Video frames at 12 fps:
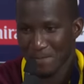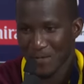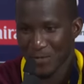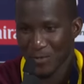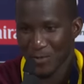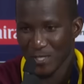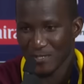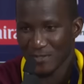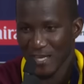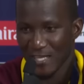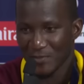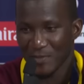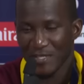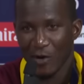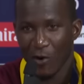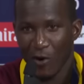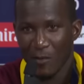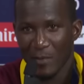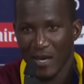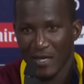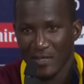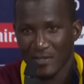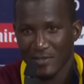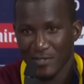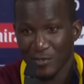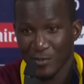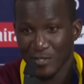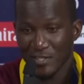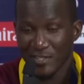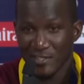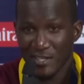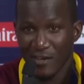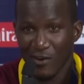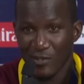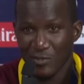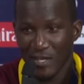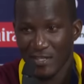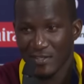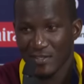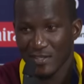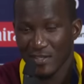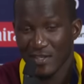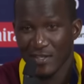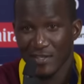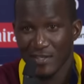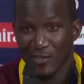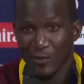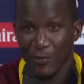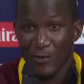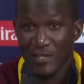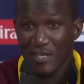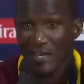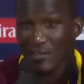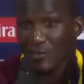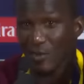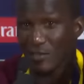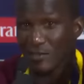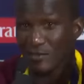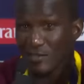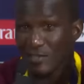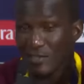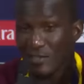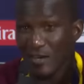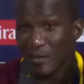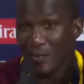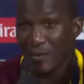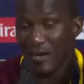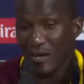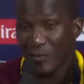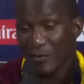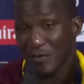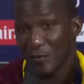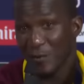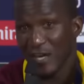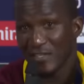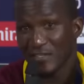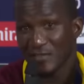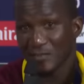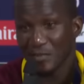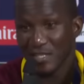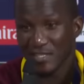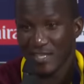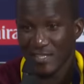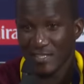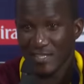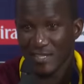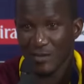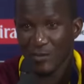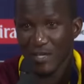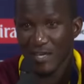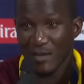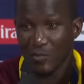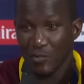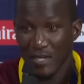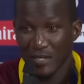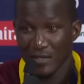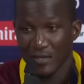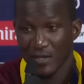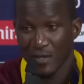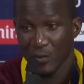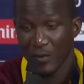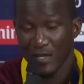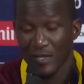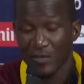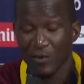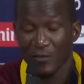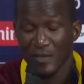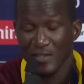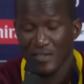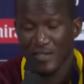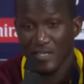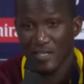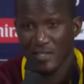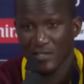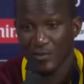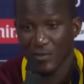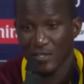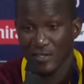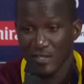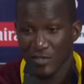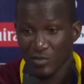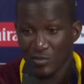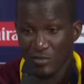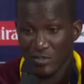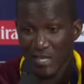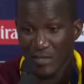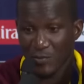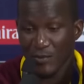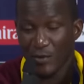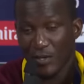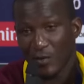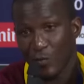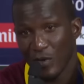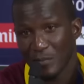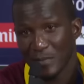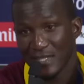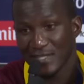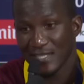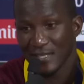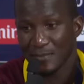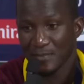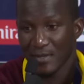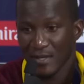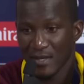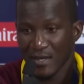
You know, and that's been the hallmark. You know, since the 100, you know, Chris has not turned up with the runs. But yet still, we keep winning convincingly. So it shows that we're not a one-man team.